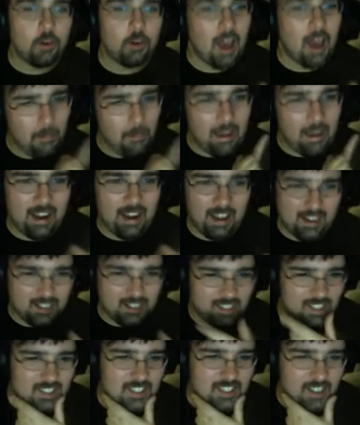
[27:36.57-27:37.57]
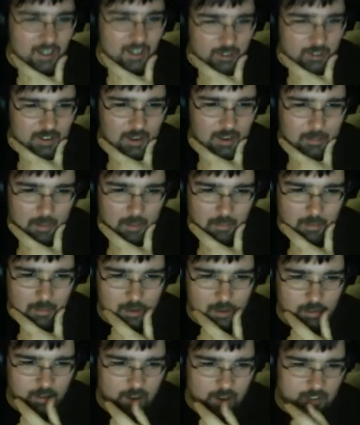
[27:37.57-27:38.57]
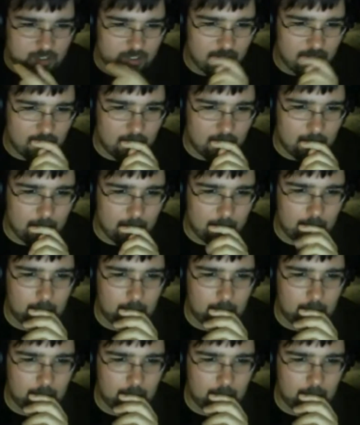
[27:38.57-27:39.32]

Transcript: Kombat X. That's another game I'm interested in.